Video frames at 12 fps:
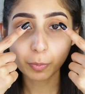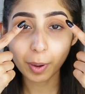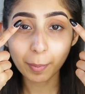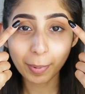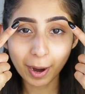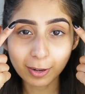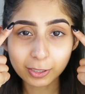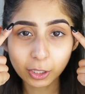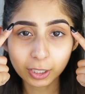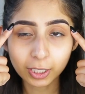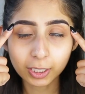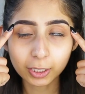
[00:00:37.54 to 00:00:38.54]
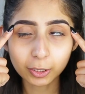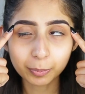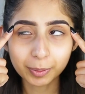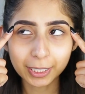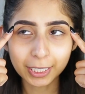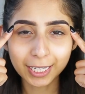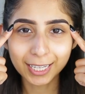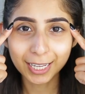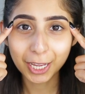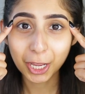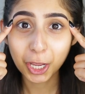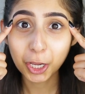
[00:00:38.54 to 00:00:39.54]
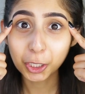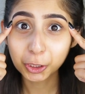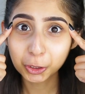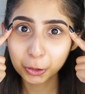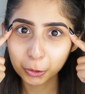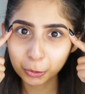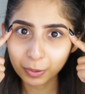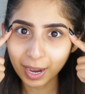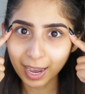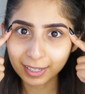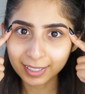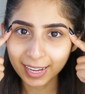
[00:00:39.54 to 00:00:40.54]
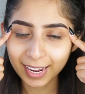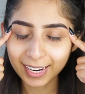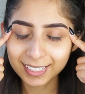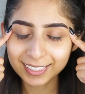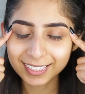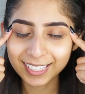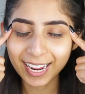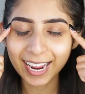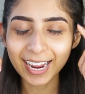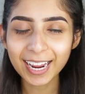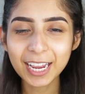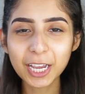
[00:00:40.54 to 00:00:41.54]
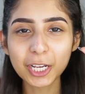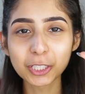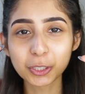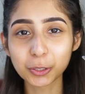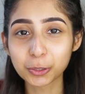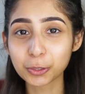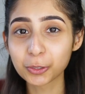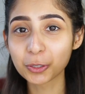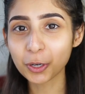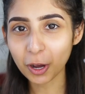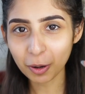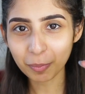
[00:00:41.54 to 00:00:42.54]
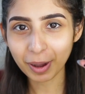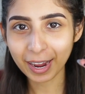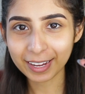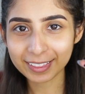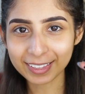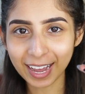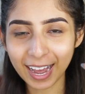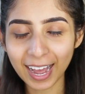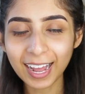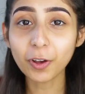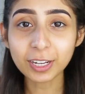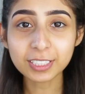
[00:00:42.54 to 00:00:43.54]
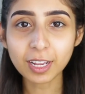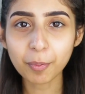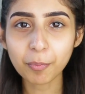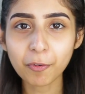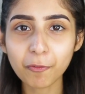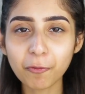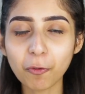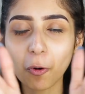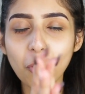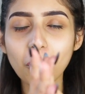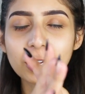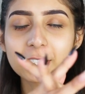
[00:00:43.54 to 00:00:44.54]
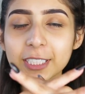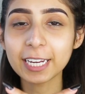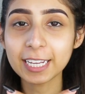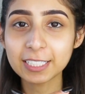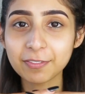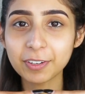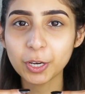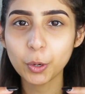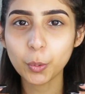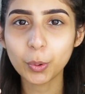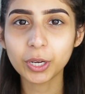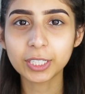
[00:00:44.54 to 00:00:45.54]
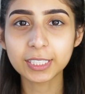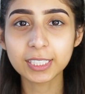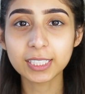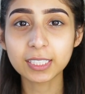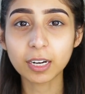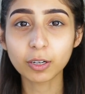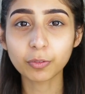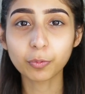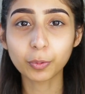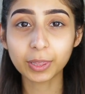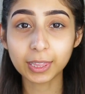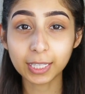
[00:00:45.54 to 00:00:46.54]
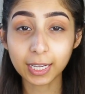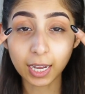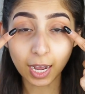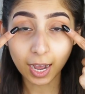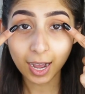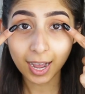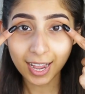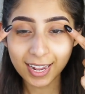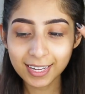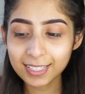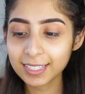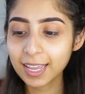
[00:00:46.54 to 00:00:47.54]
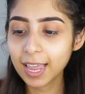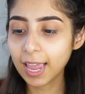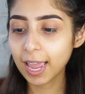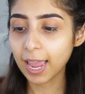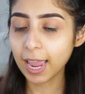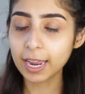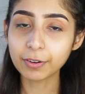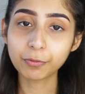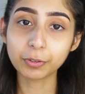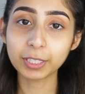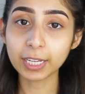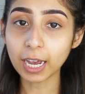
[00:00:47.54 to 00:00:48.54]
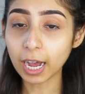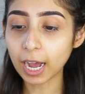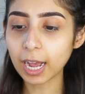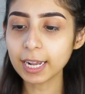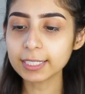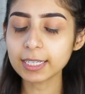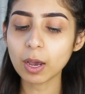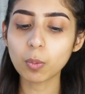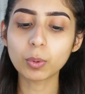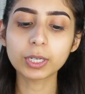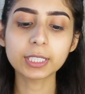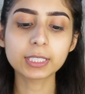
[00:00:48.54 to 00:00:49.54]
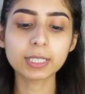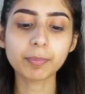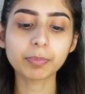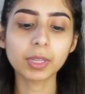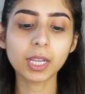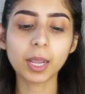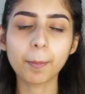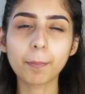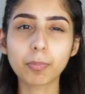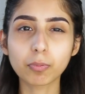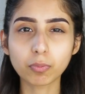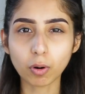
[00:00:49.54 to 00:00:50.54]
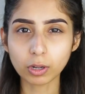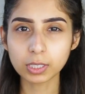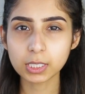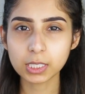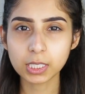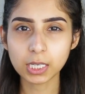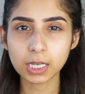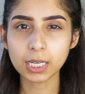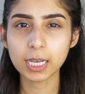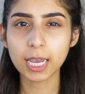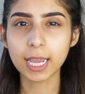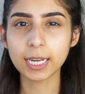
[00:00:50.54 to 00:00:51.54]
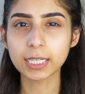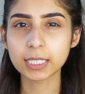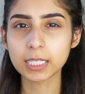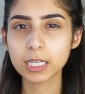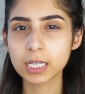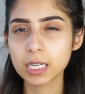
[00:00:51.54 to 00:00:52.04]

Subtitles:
my brows got a little bit too out of hand today, so do not mind that. First up, for today's video we're going to start off with the eyes, and for the eyes I wanted something bronzy and